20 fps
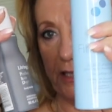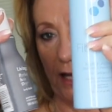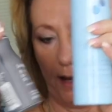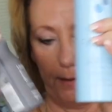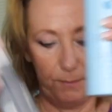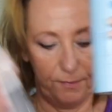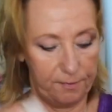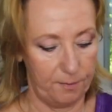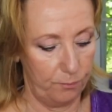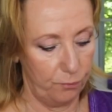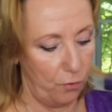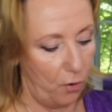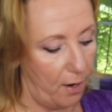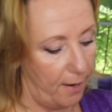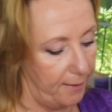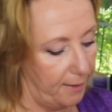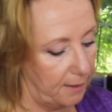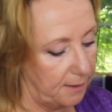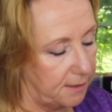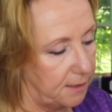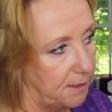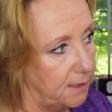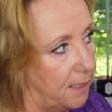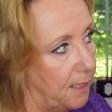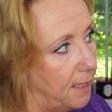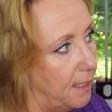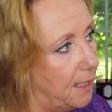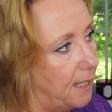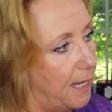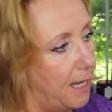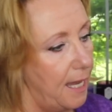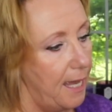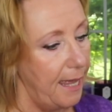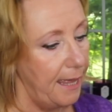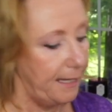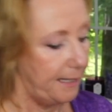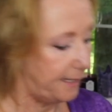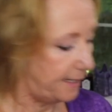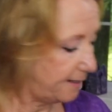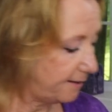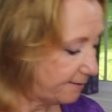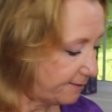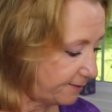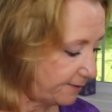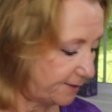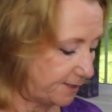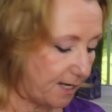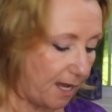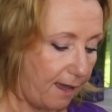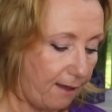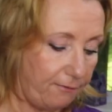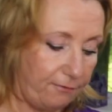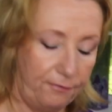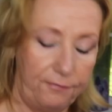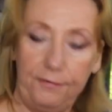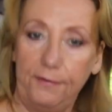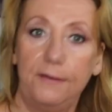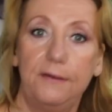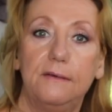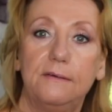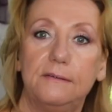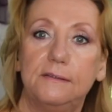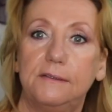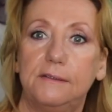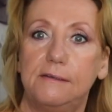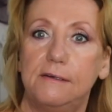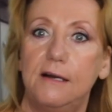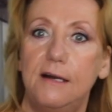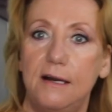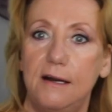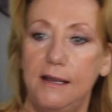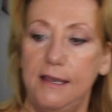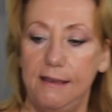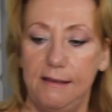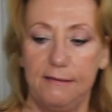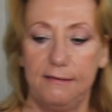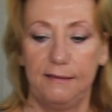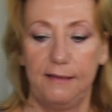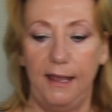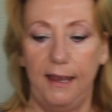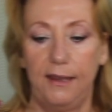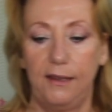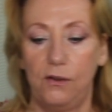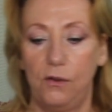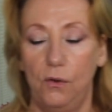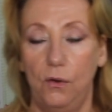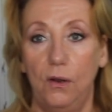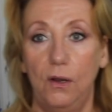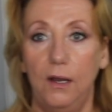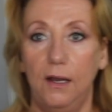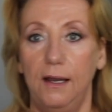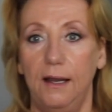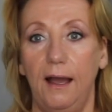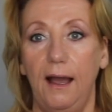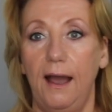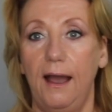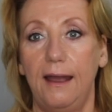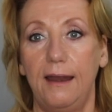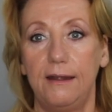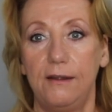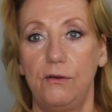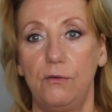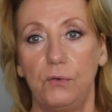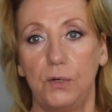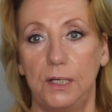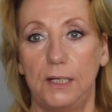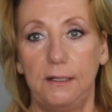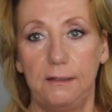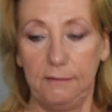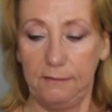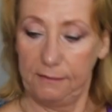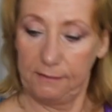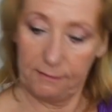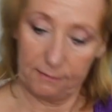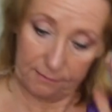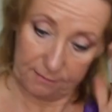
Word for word: times the product this stuff is like unreal